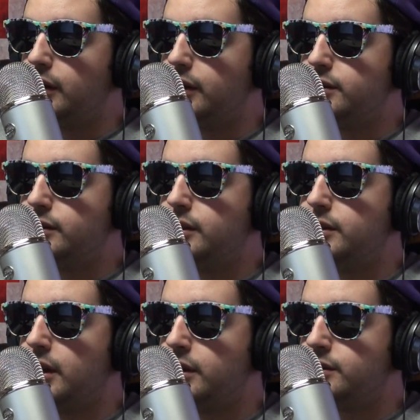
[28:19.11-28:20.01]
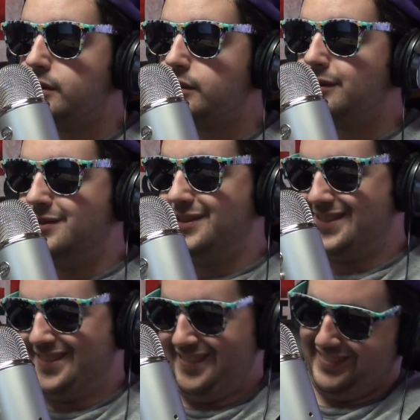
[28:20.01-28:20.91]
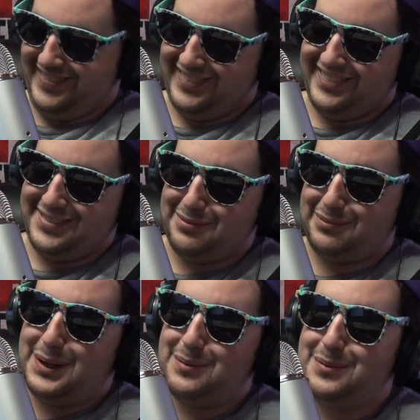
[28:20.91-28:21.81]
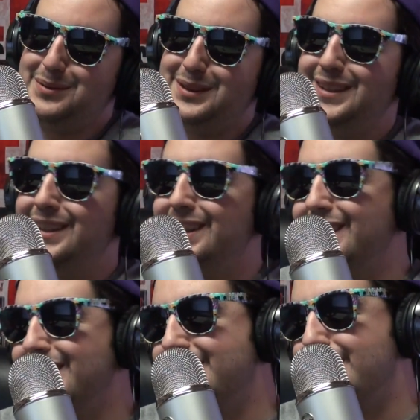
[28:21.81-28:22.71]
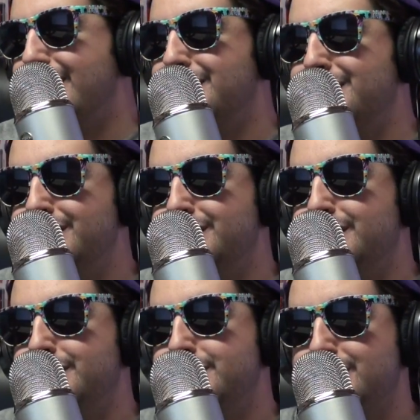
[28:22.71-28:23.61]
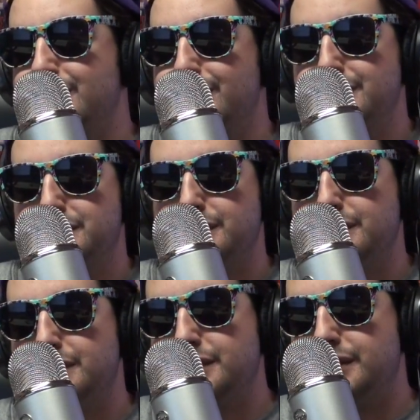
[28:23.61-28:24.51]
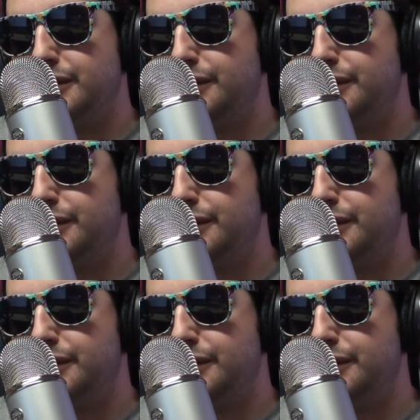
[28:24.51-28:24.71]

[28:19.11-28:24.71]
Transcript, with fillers: He's gonna die soon. Probably. I went to one of his concerts.